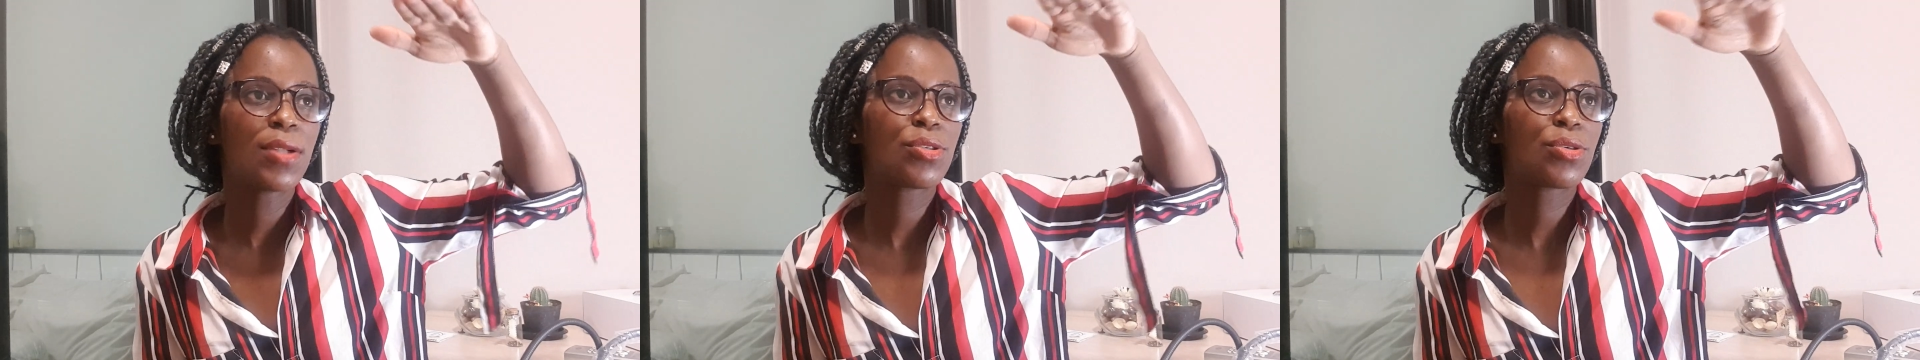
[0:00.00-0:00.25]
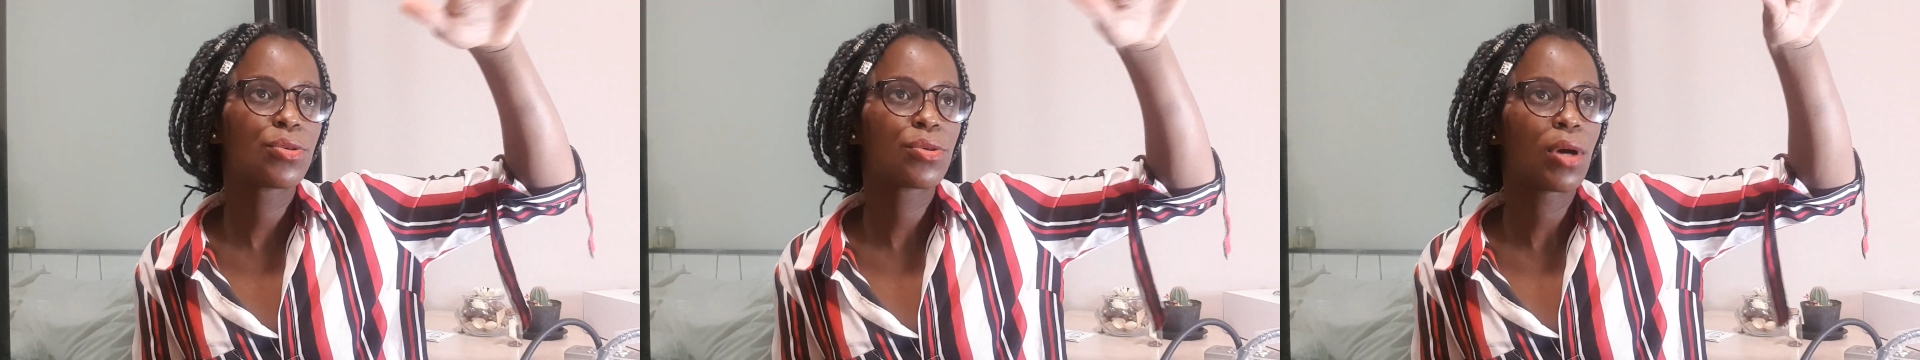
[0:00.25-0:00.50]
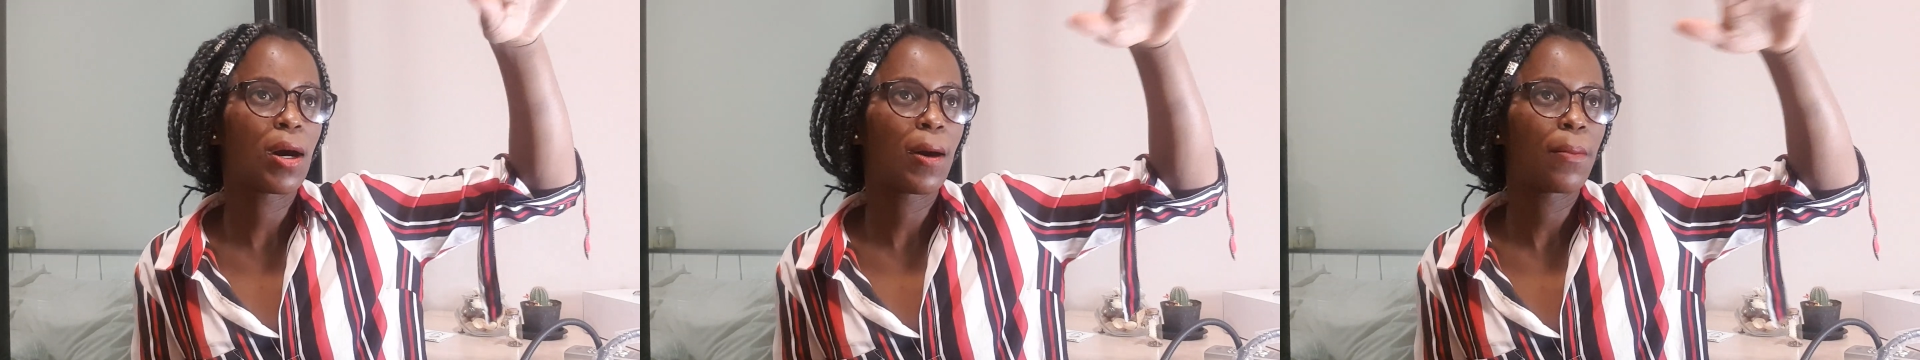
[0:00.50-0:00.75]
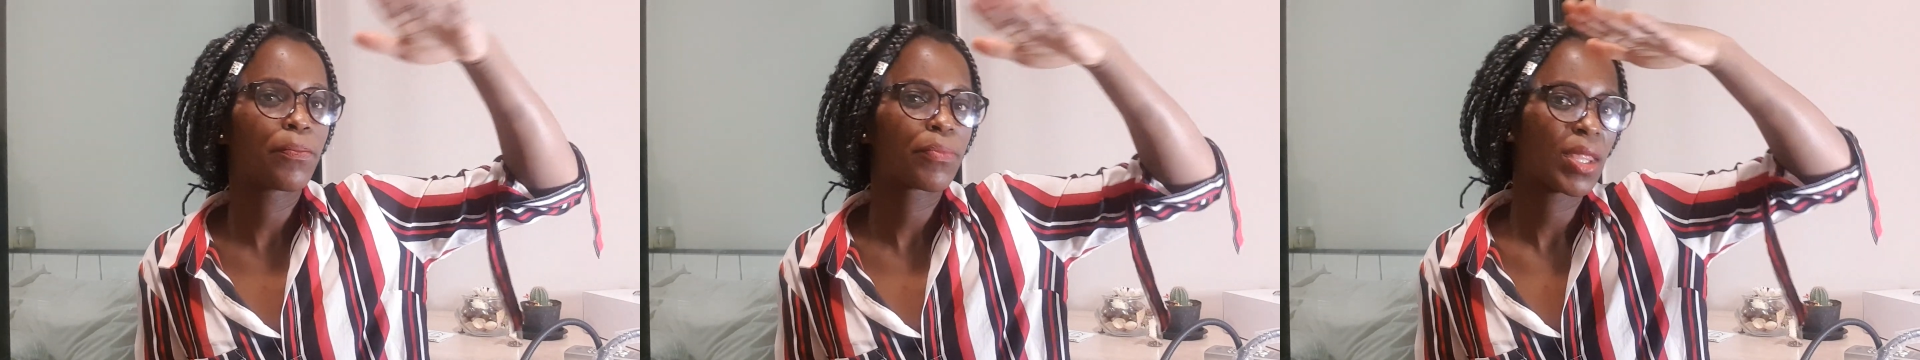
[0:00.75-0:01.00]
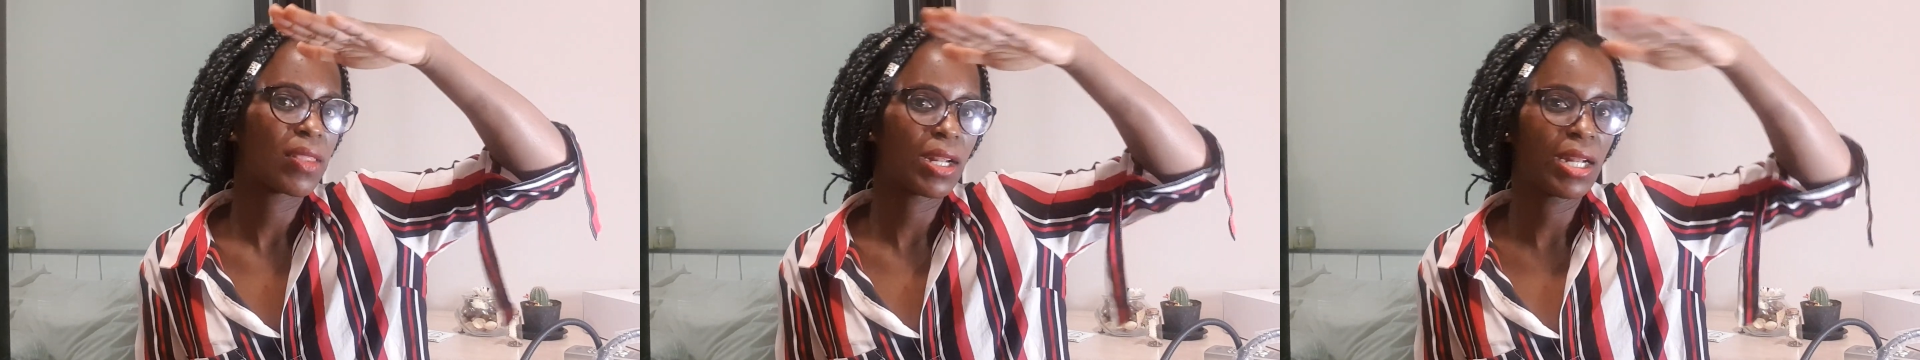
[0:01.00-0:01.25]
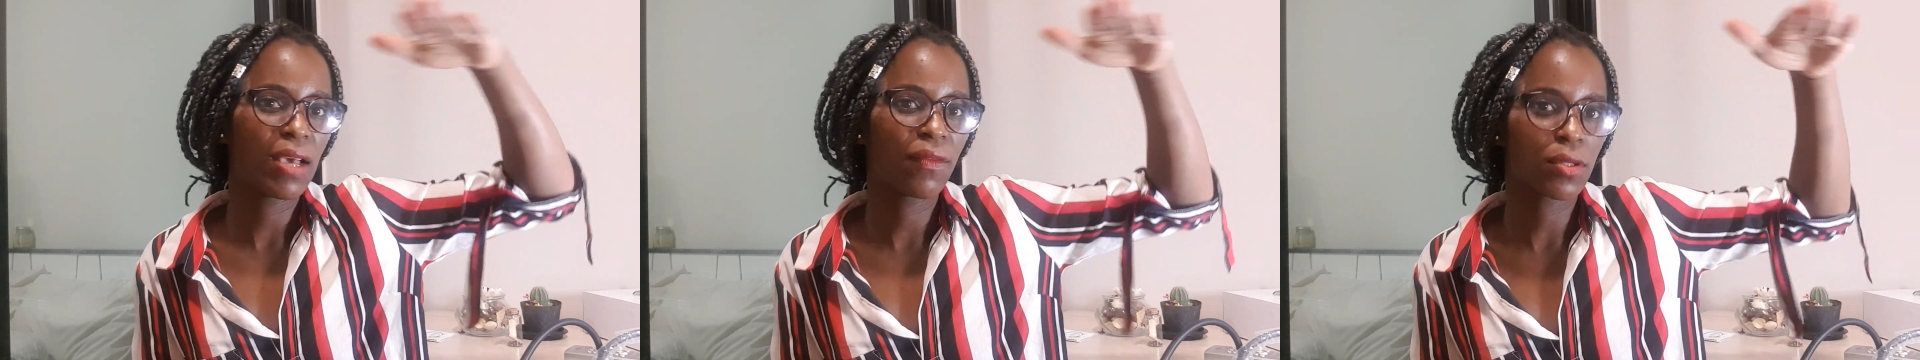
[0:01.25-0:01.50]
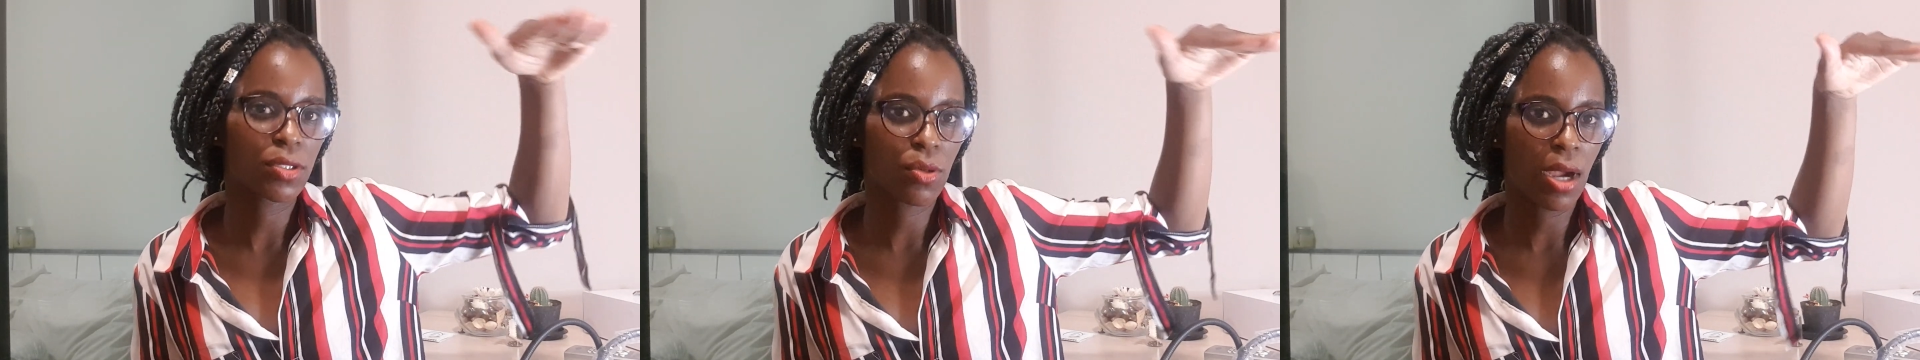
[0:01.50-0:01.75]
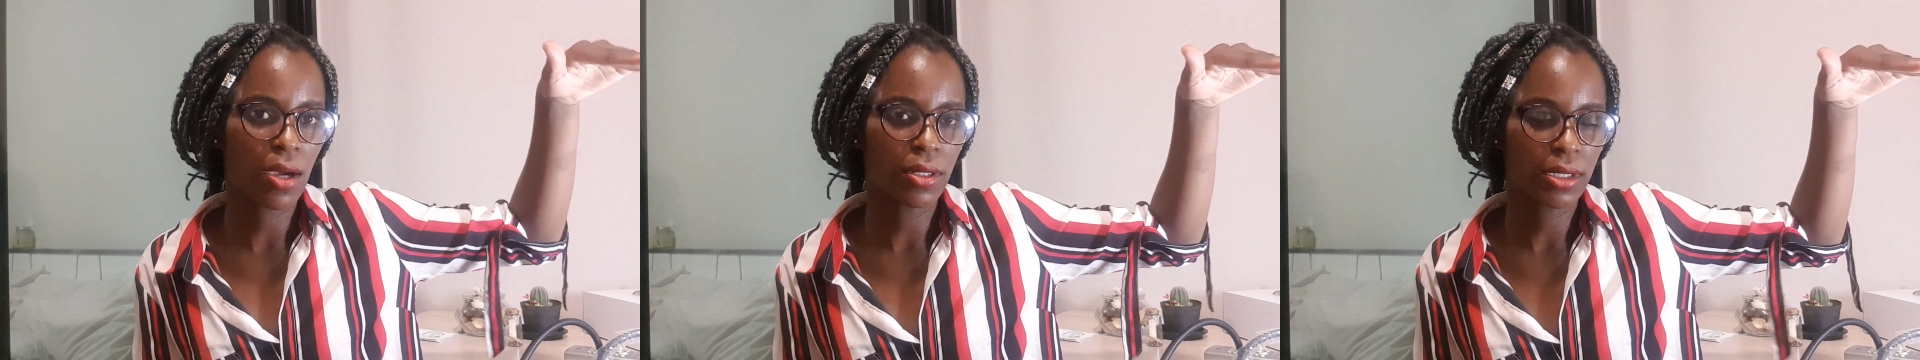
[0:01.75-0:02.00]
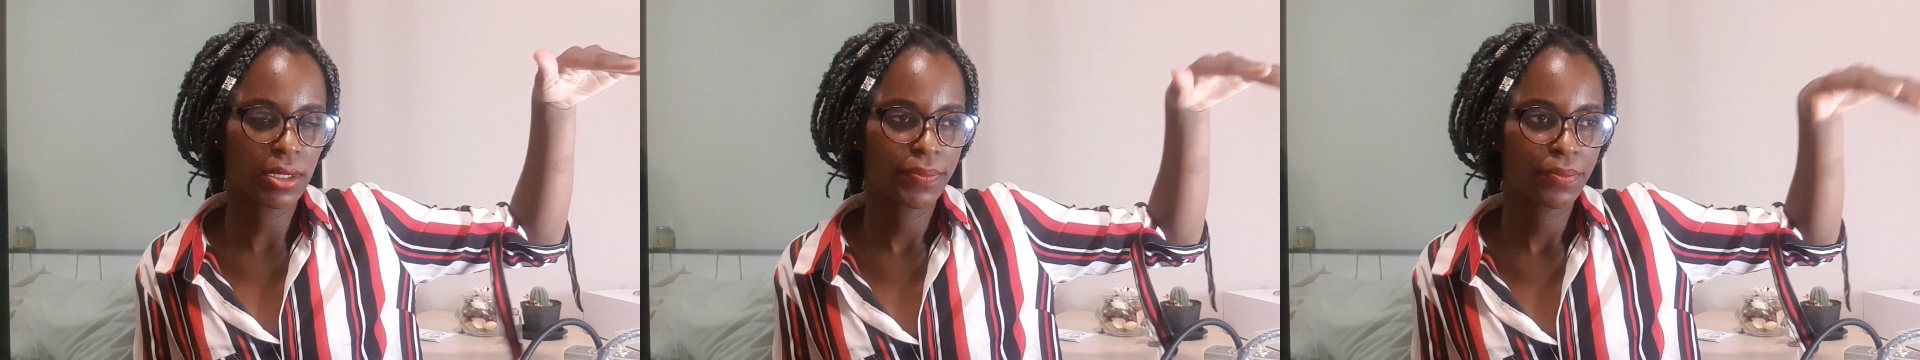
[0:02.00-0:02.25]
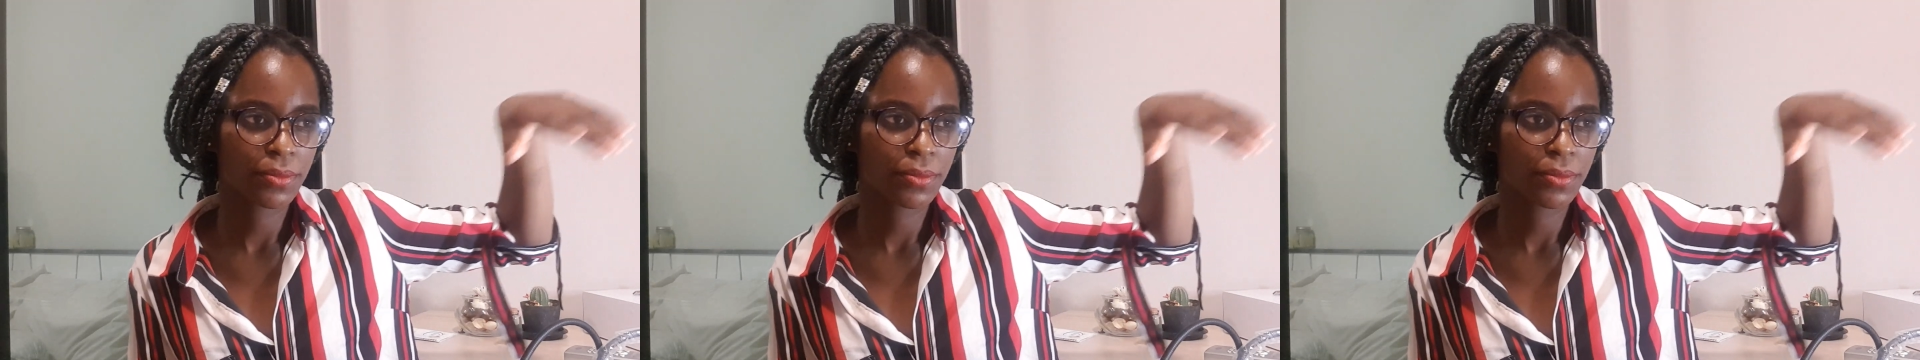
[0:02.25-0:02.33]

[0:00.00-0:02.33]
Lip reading: to the leveled ground.